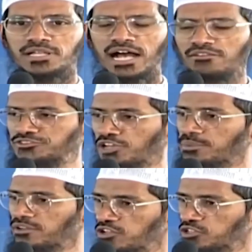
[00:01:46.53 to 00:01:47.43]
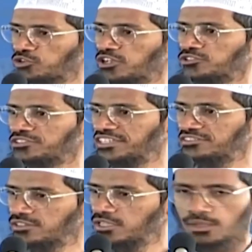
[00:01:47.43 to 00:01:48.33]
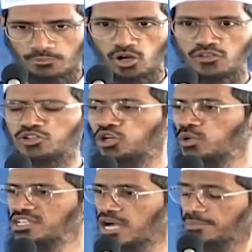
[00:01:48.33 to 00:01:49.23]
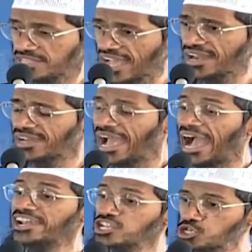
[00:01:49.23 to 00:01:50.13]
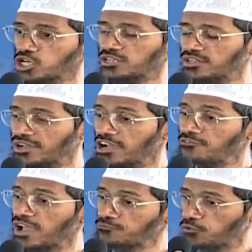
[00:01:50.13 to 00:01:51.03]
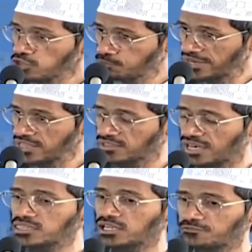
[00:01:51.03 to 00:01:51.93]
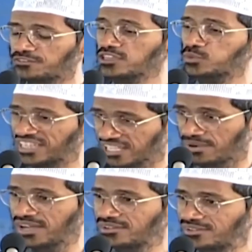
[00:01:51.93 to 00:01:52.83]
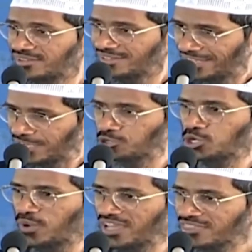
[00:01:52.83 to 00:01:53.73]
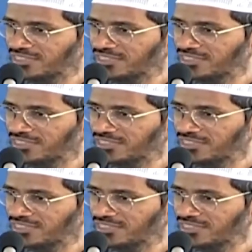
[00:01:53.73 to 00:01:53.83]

I will stop giving you so and so things because you don't do hijab. He can and he should. Where enforcement is concerned, first with hikmah, in good ways,